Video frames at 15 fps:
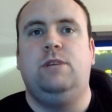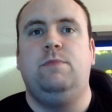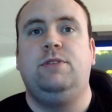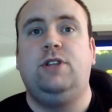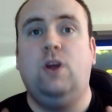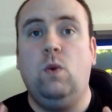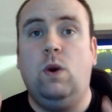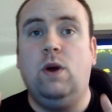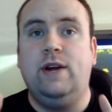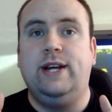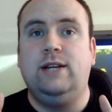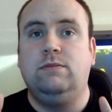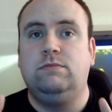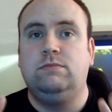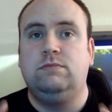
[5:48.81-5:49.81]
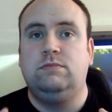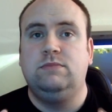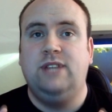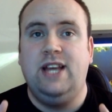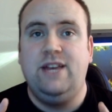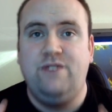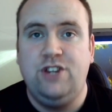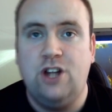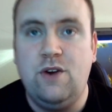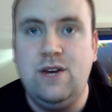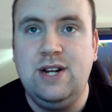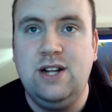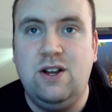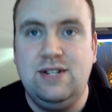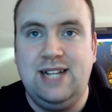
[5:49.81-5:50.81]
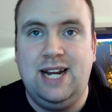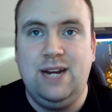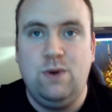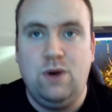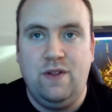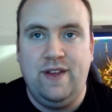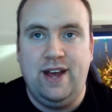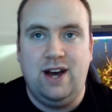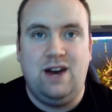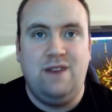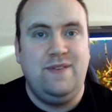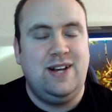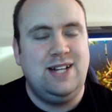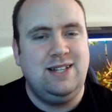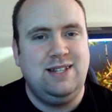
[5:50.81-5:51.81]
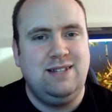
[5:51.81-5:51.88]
But don't worry, if you don't know exactly what they are,